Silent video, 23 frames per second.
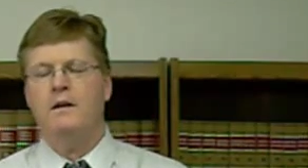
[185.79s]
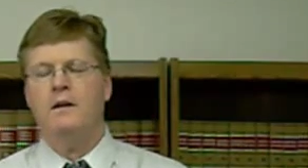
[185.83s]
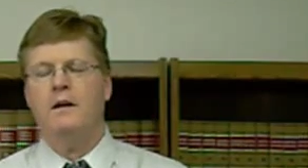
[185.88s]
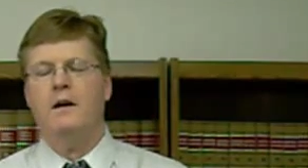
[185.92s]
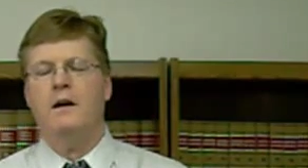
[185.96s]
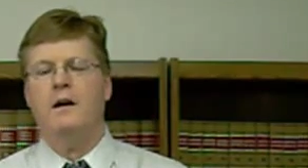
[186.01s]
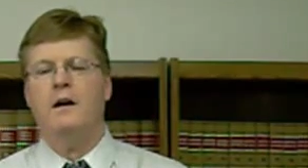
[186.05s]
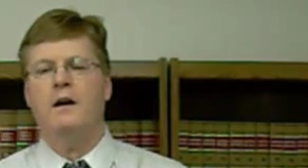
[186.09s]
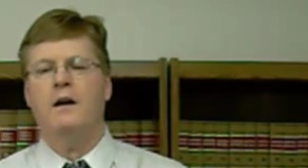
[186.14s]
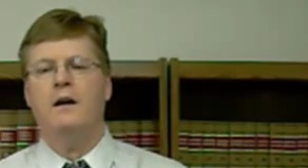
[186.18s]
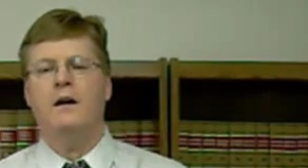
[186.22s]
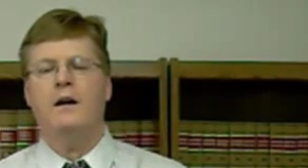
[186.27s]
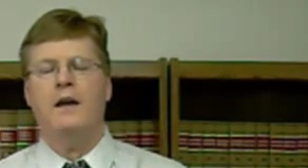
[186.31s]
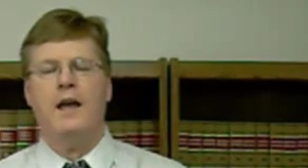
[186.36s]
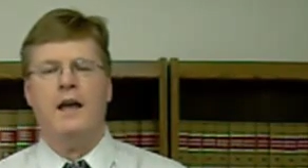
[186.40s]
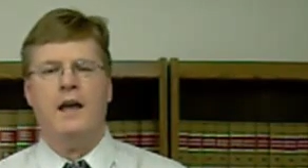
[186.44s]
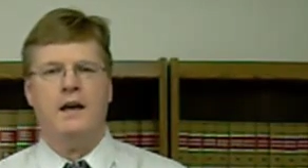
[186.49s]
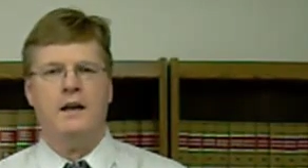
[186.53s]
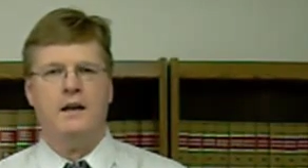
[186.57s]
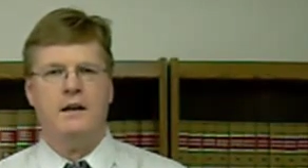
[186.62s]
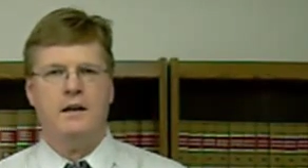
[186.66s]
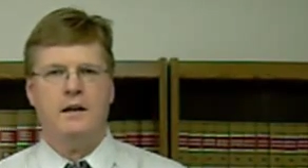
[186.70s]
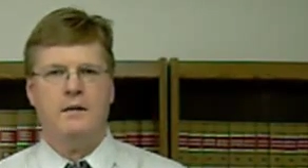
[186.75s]

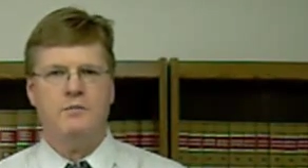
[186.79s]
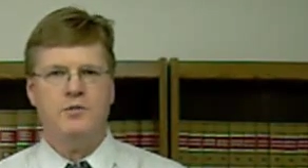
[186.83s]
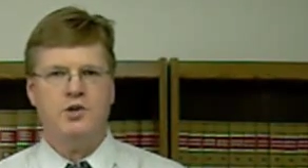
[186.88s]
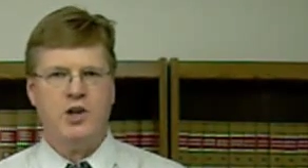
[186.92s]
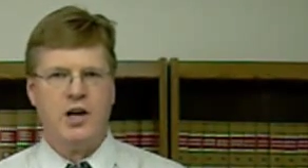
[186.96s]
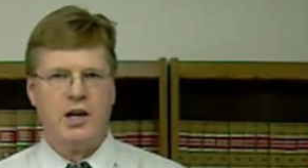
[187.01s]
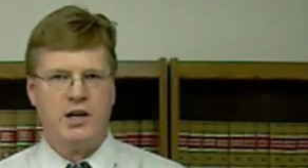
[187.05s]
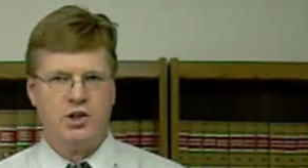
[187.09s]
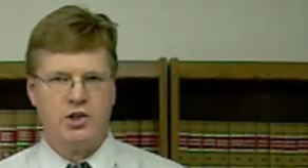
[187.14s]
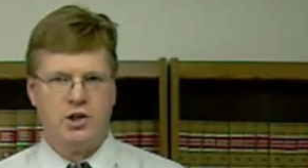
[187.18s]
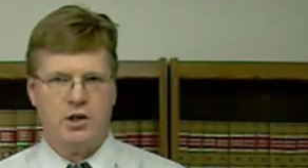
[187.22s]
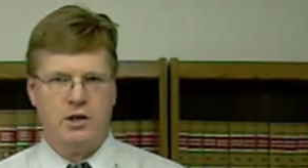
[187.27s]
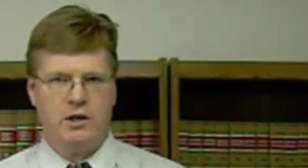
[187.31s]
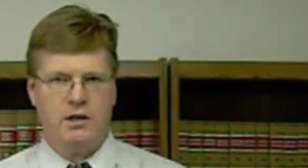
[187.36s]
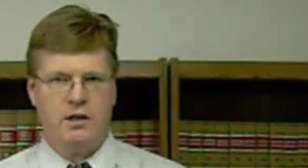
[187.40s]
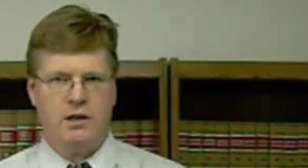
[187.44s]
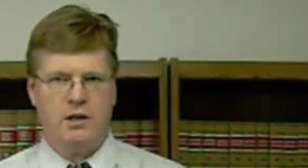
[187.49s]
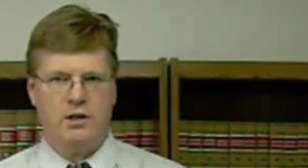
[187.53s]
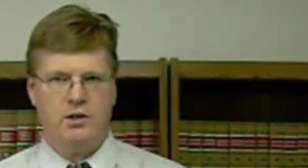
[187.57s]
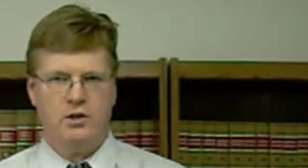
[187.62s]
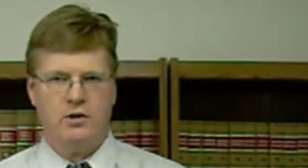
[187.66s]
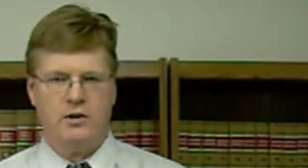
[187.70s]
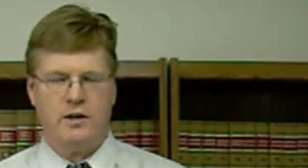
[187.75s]
and an
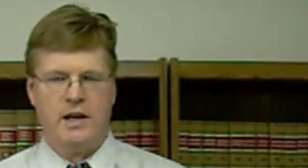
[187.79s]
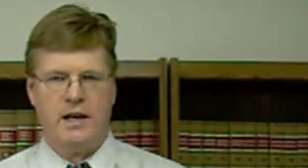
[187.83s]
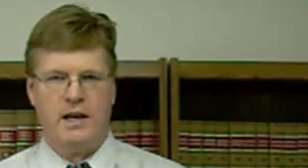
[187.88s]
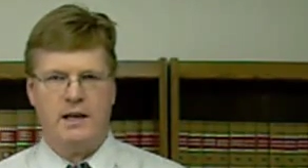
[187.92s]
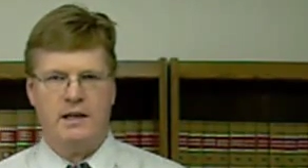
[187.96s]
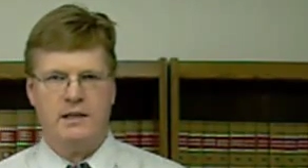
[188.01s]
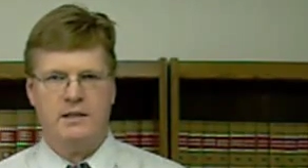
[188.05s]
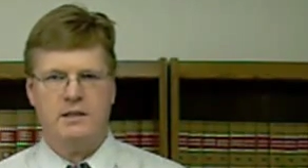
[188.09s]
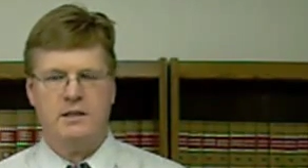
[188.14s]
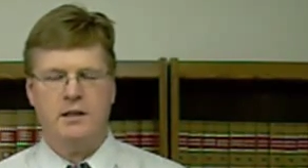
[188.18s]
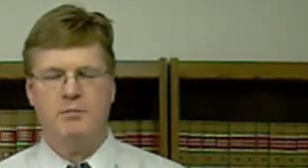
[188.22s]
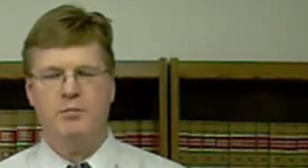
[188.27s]
objection in your case.